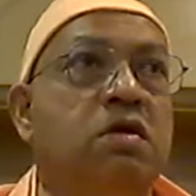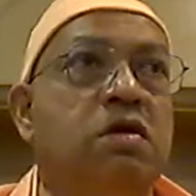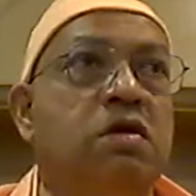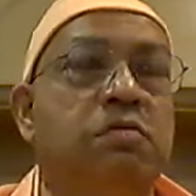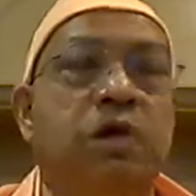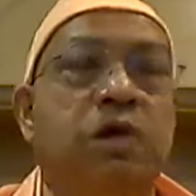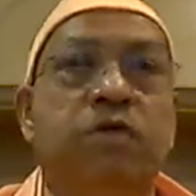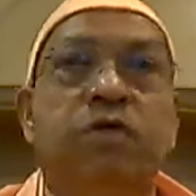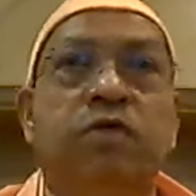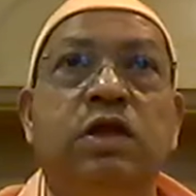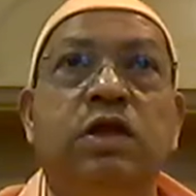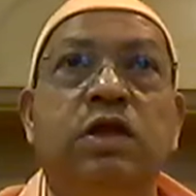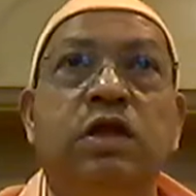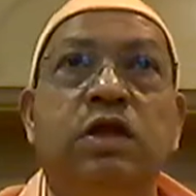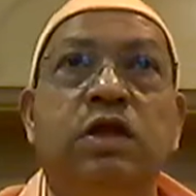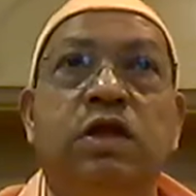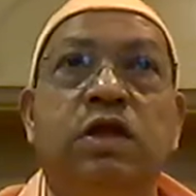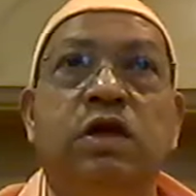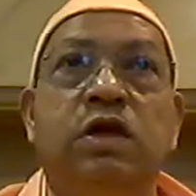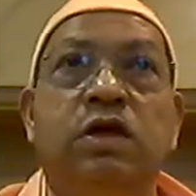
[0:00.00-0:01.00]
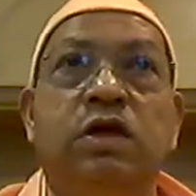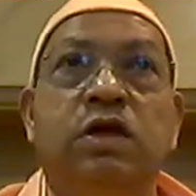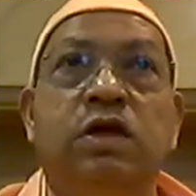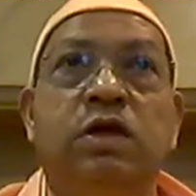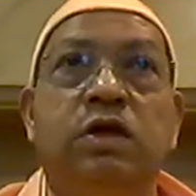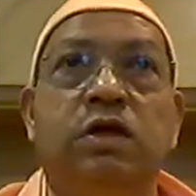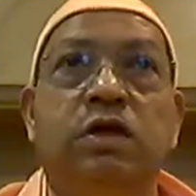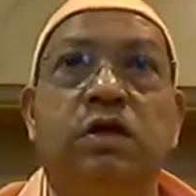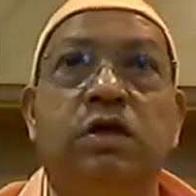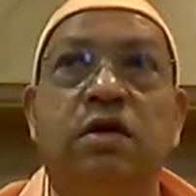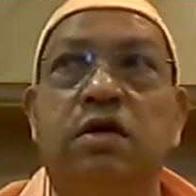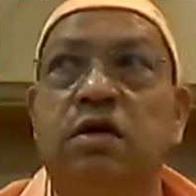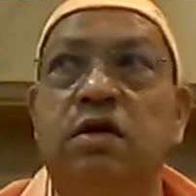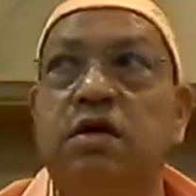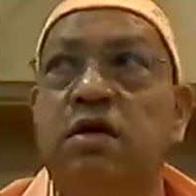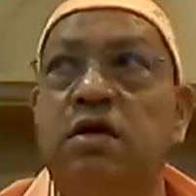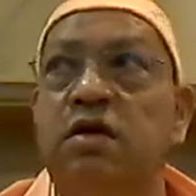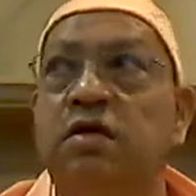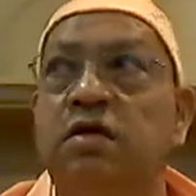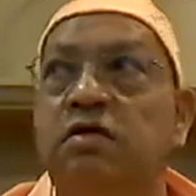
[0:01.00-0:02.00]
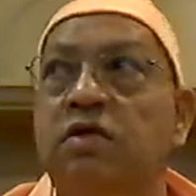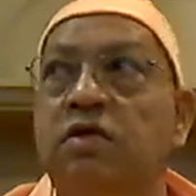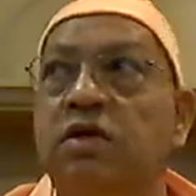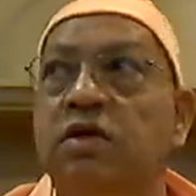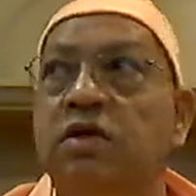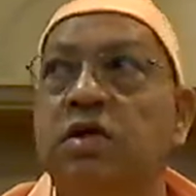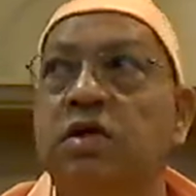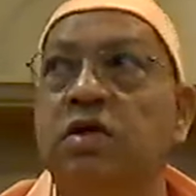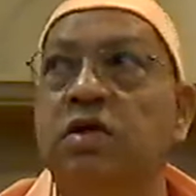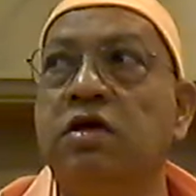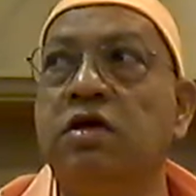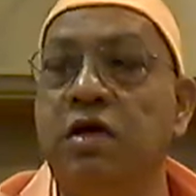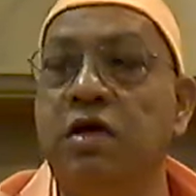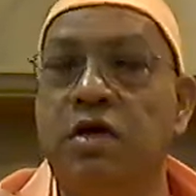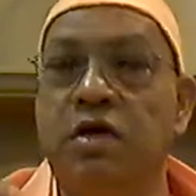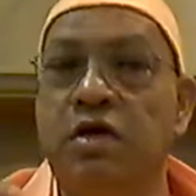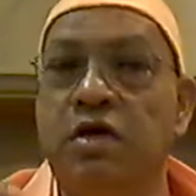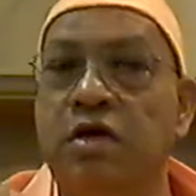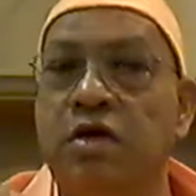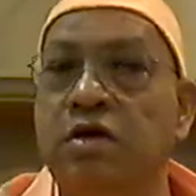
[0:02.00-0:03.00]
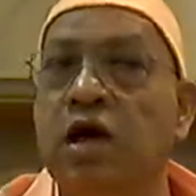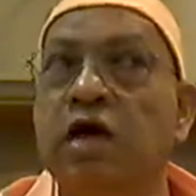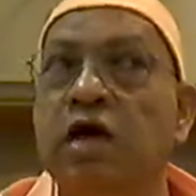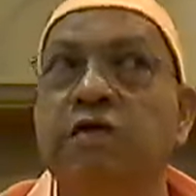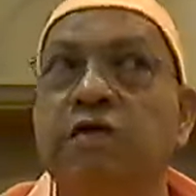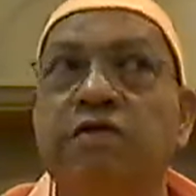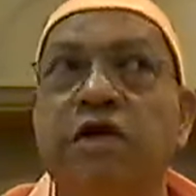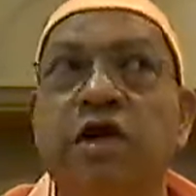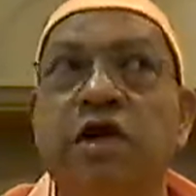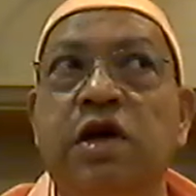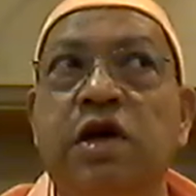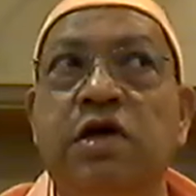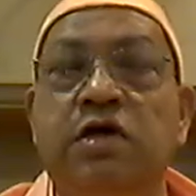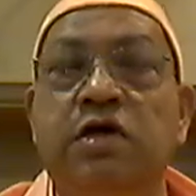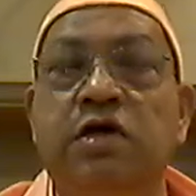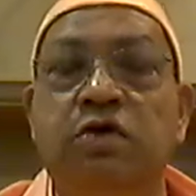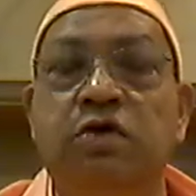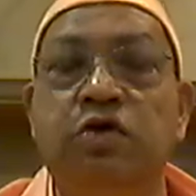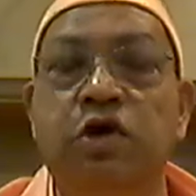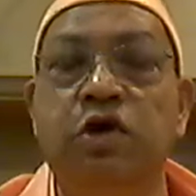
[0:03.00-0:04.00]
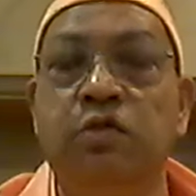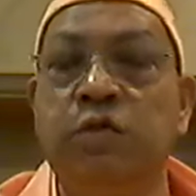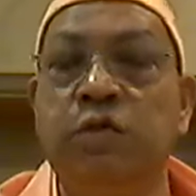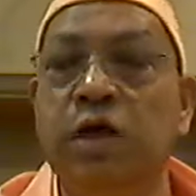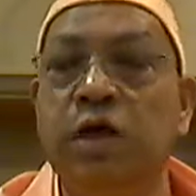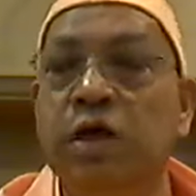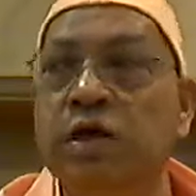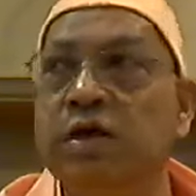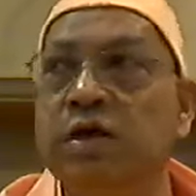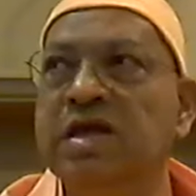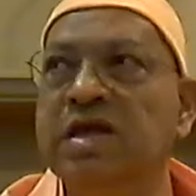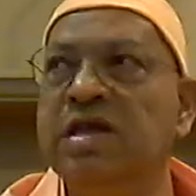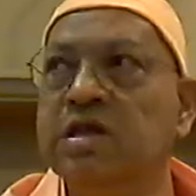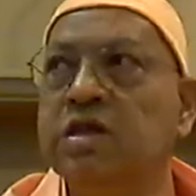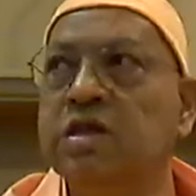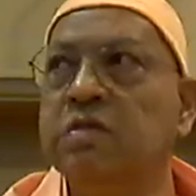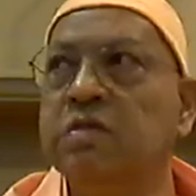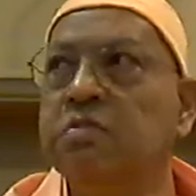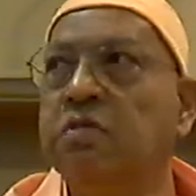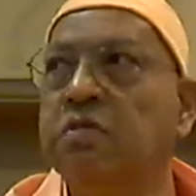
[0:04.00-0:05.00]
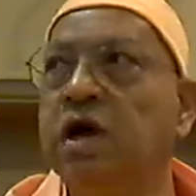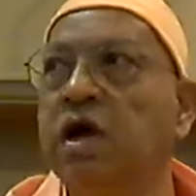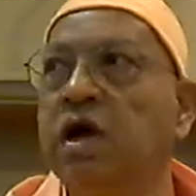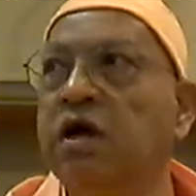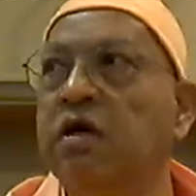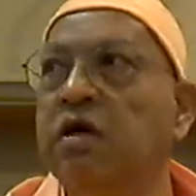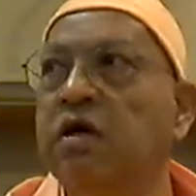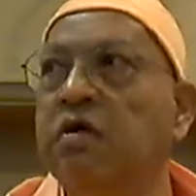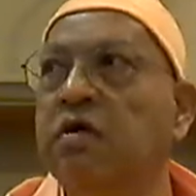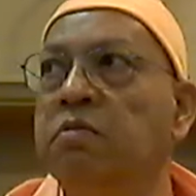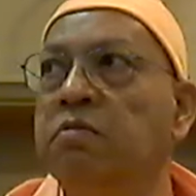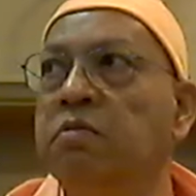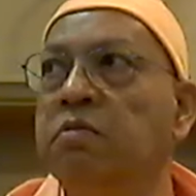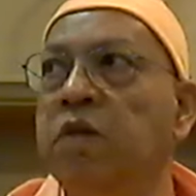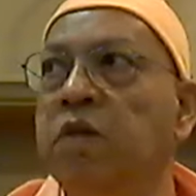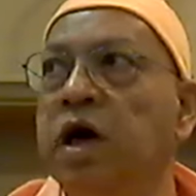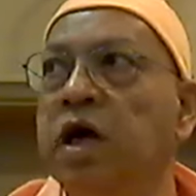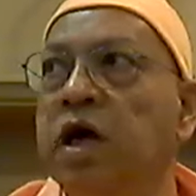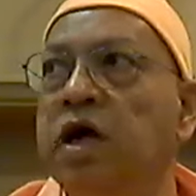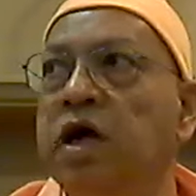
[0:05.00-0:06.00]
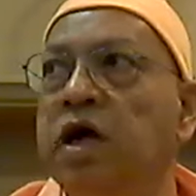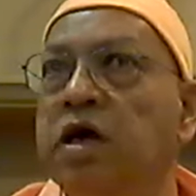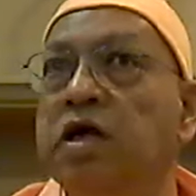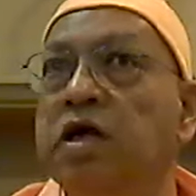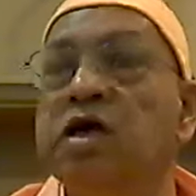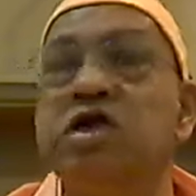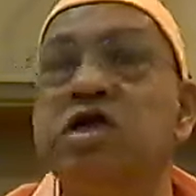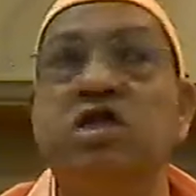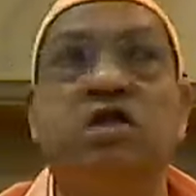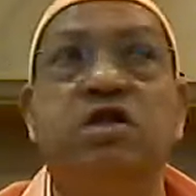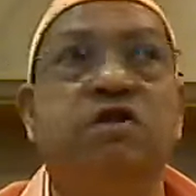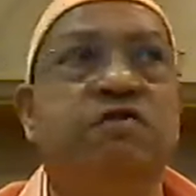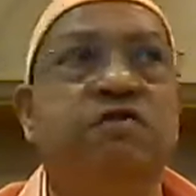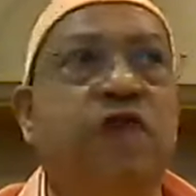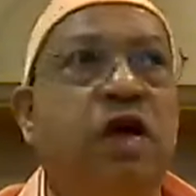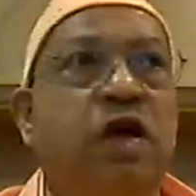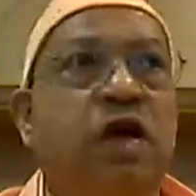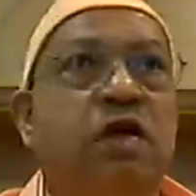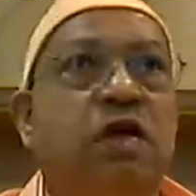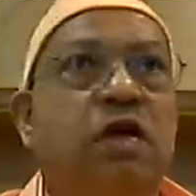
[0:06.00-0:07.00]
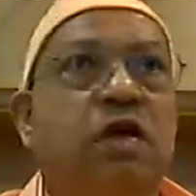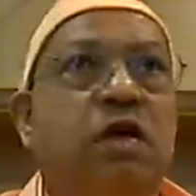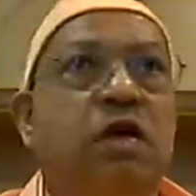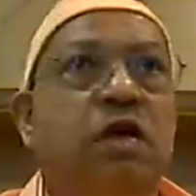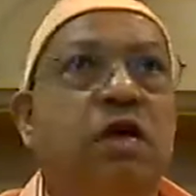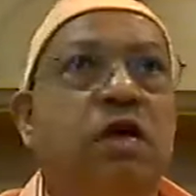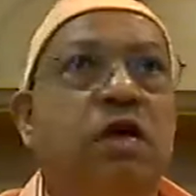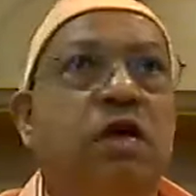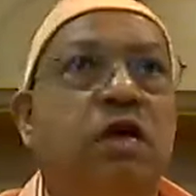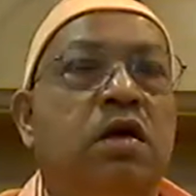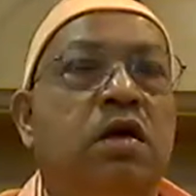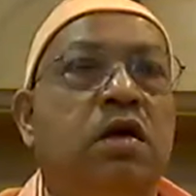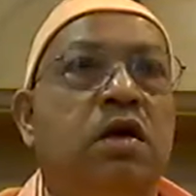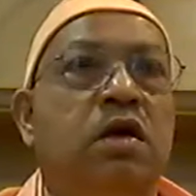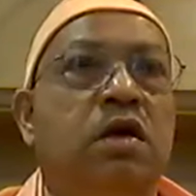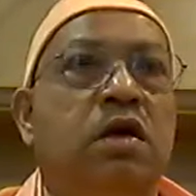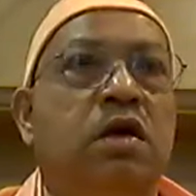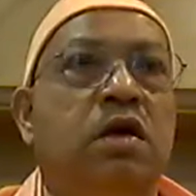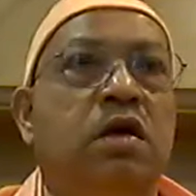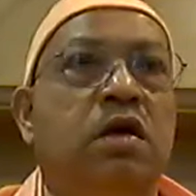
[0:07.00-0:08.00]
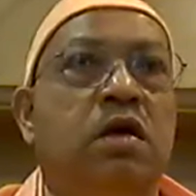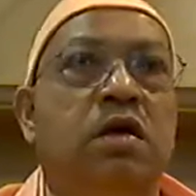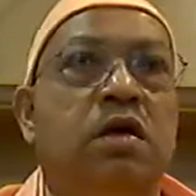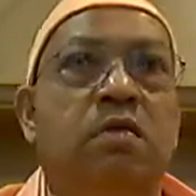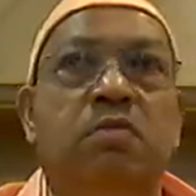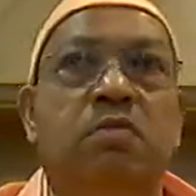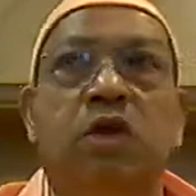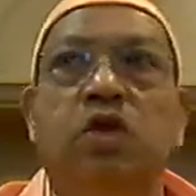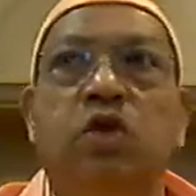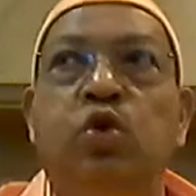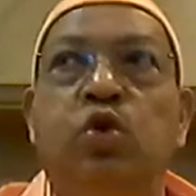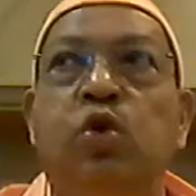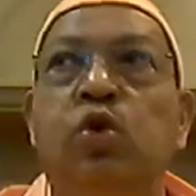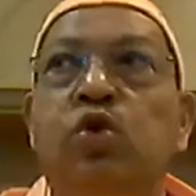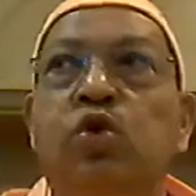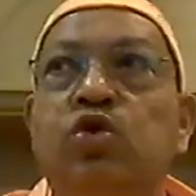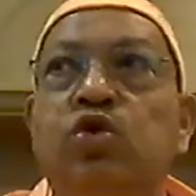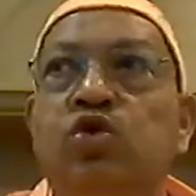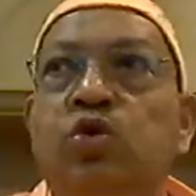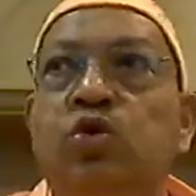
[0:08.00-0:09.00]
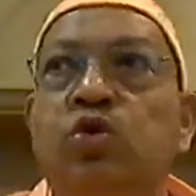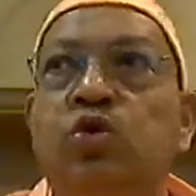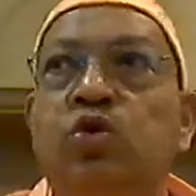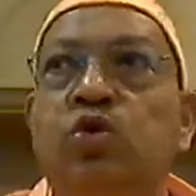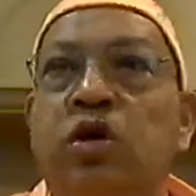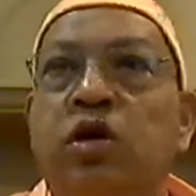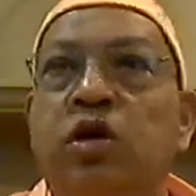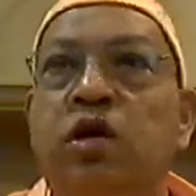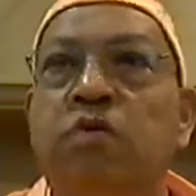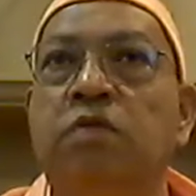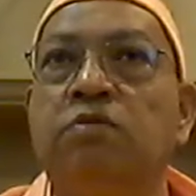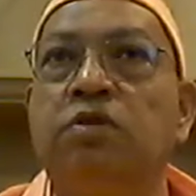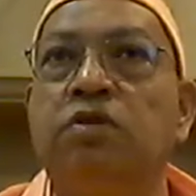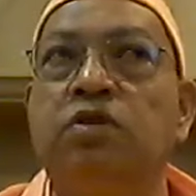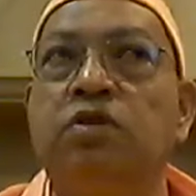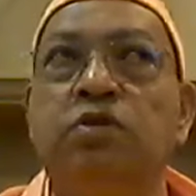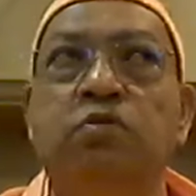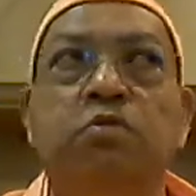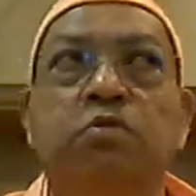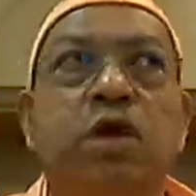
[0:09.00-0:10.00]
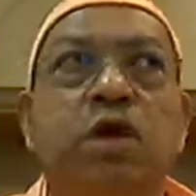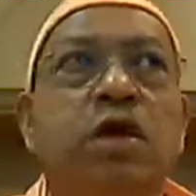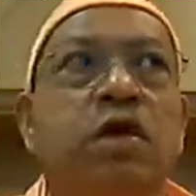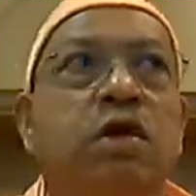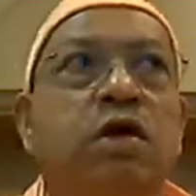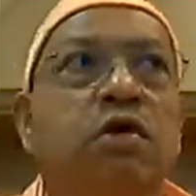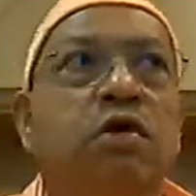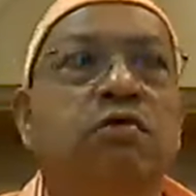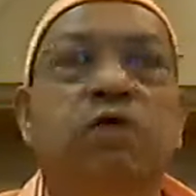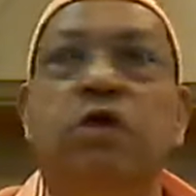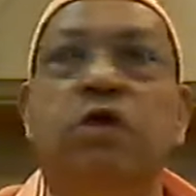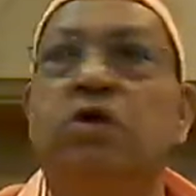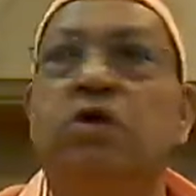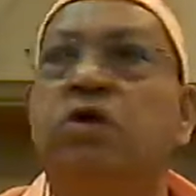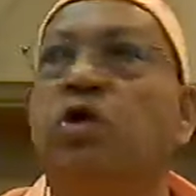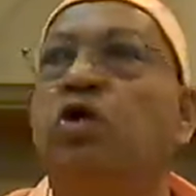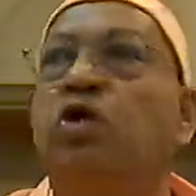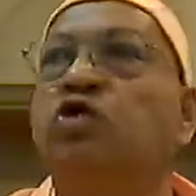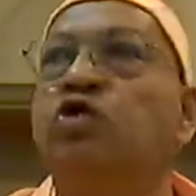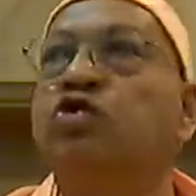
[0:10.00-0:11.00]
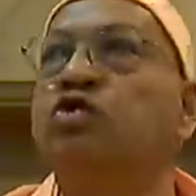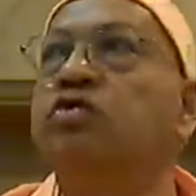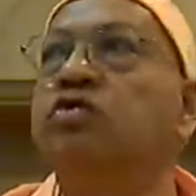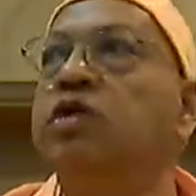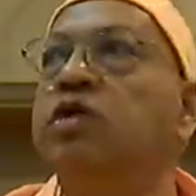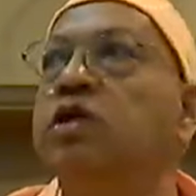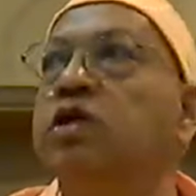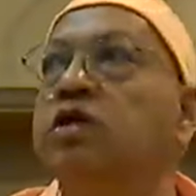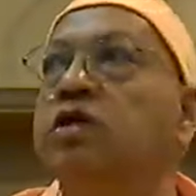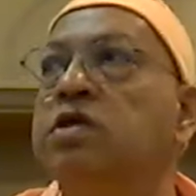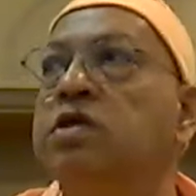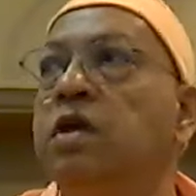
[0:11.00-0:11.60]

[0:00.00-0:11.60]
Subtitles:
In the Bhagavad Gita, it says, Daivi Esha Gunamai. This my Maya is divine. But those who come to me will cross over this.